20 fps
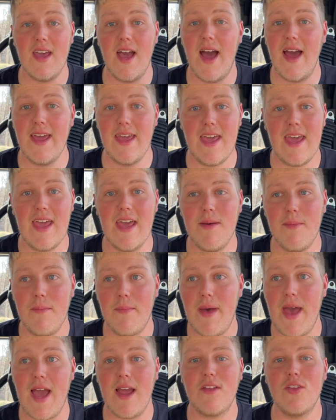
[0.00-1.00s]
I am
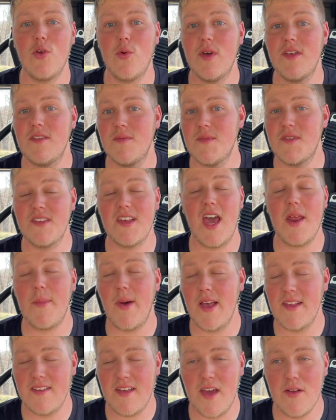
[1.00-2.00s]
back doing some
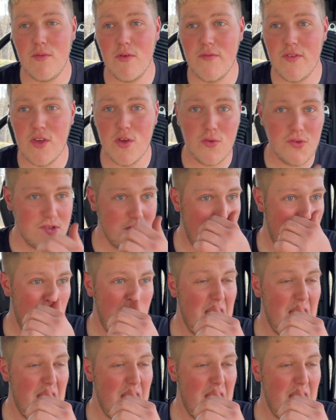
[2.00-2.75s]
side-by-side -side reviews.